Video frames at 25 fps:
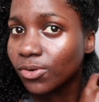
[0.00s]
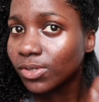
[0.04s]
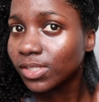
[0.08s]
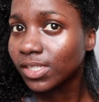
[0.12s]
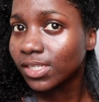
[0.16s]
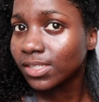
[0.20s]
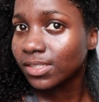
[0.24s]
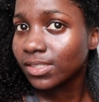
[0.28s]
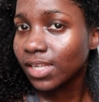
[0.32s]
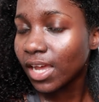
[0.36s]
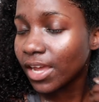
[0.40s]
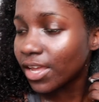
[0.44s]

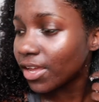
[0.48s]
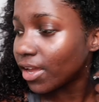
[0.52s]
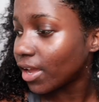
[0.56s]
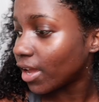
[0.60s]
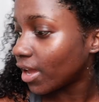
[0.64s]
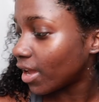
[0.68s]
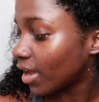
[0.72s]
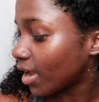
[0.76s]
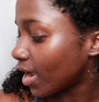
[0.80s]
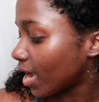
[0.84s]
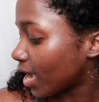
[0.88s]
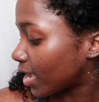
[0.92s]
noticed that your
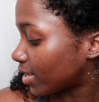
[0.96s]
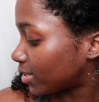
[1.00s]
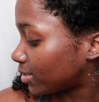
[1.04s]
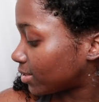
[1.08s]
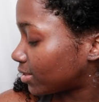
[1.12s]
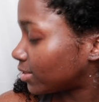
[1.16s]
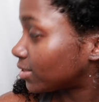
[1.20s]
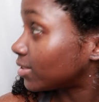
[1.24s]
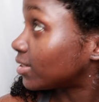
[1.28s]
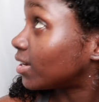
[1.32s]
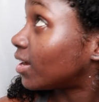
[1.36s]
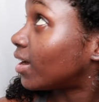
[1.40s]
hair
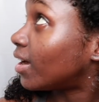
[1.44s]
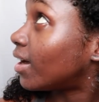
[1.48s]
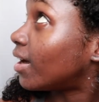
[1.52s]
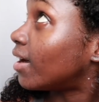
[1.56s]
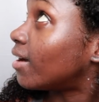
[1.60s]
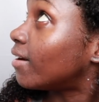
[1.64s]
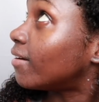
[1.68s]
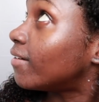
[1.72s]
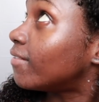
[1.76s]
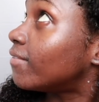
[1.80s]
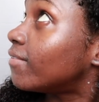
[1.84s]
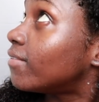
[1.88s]
has to
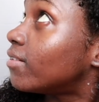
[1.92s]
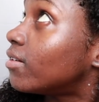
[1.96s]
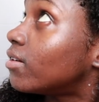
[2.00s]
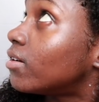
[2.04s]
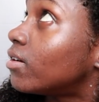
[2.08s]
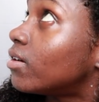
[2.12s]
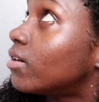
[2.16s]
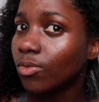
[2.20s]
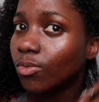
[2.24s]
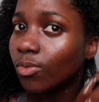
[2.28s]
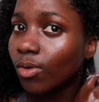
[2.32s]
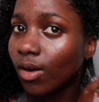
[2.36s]
have
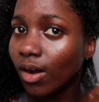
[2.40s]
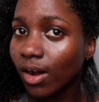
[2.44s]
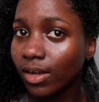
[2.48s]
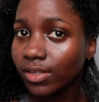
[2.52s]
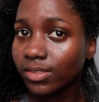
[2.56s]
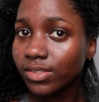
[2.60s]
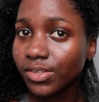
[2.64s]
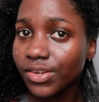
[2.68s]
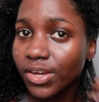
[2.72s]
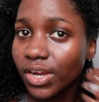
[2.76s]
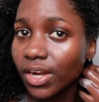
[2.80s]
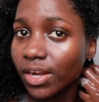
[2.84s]

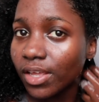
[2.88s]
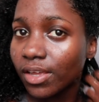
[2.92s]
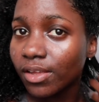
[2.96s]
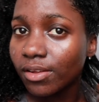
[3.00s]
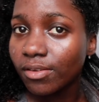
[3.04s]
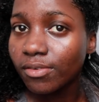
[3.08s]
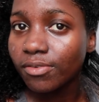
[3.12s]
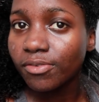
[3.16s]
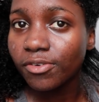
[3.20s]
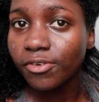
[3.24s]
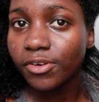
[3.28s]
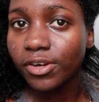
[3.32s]
water in
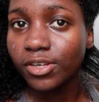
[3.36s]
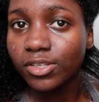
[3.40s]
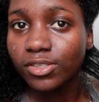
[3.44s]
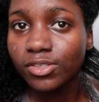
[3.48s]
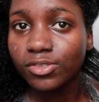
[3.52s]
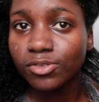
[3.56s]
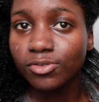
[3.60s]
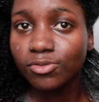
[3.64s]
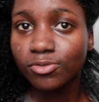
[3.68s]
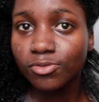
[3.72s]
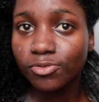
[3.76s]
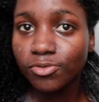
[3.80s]
it for it
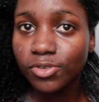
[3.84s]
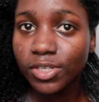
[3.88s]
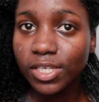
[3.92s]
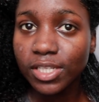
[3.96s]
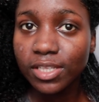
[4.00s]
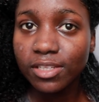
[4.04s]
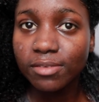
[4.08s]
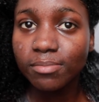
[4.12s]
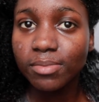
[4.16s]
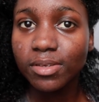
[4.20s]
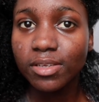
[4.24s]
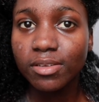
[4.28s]
to
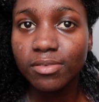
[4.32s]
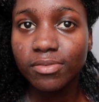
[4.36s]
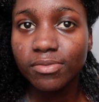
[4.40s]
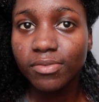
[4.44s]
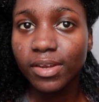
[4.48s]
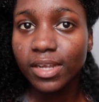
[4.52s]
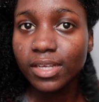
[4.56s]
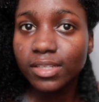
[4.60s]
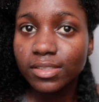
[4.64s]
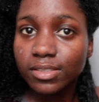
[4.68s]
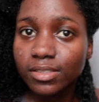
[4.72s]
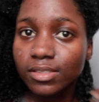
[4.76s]
really be
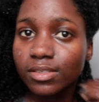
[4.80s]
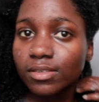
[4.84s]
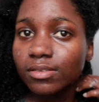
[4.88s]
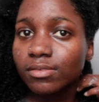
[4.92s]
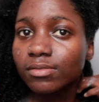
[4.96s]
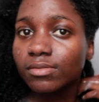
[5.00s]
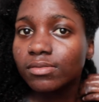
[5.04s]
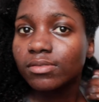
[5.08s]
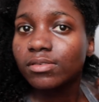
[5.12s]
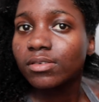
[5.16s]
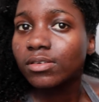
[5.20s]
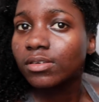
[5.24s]

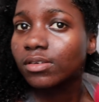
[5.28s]
effective.